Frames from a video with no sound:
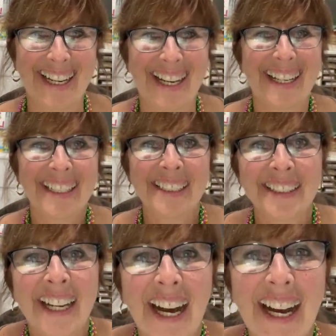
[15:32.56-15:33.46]

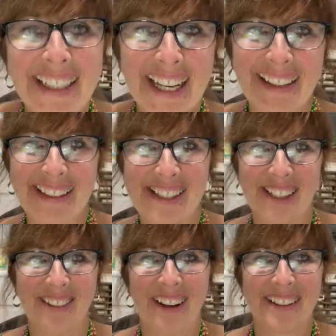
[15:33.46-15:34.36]
Hi, Kathy
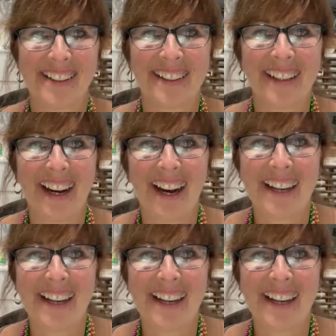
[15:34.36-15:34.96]
Showalter.